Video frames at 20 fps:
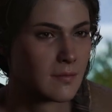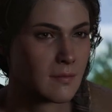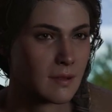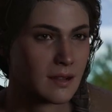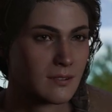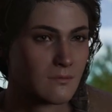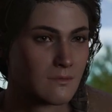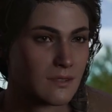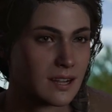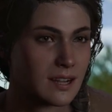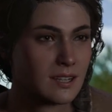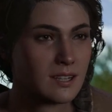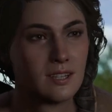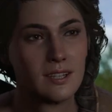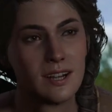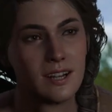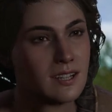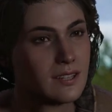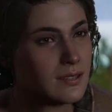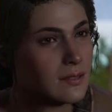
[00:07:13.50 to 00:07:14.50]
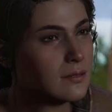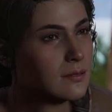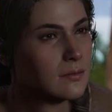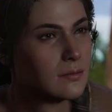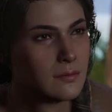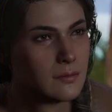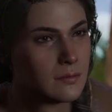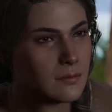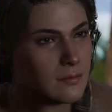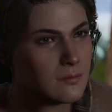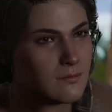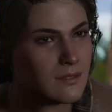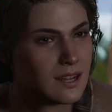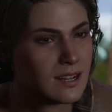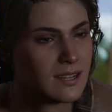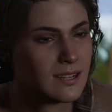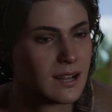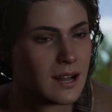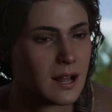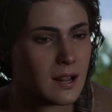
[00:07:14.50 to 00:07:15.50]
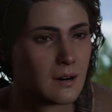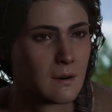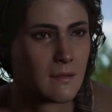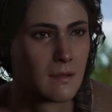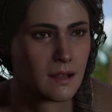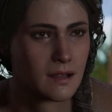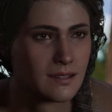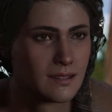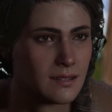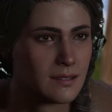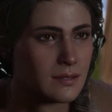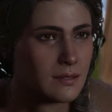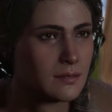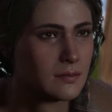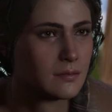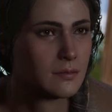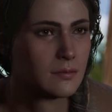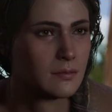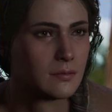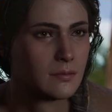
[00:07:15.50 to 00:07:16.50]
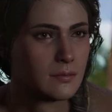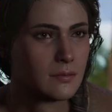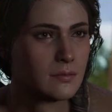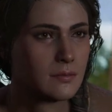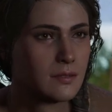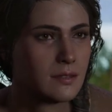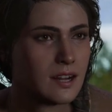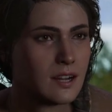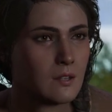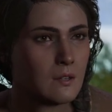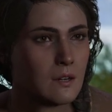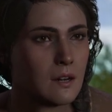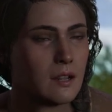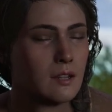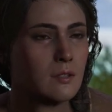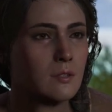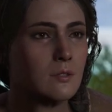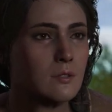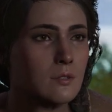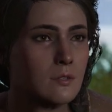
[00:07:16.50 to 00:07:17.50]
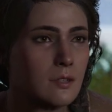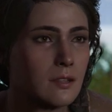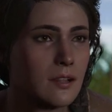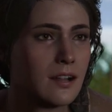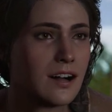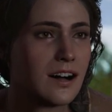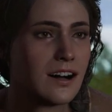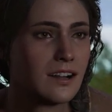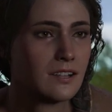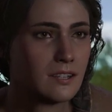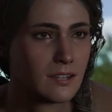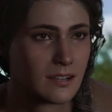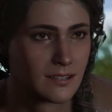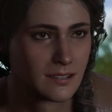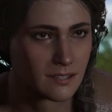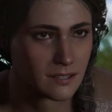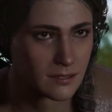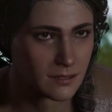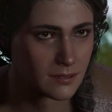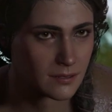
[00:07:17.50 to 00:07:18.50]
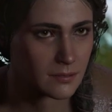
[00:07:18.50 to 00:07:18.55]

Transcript: Phoibe, just be careful. You're alone now since...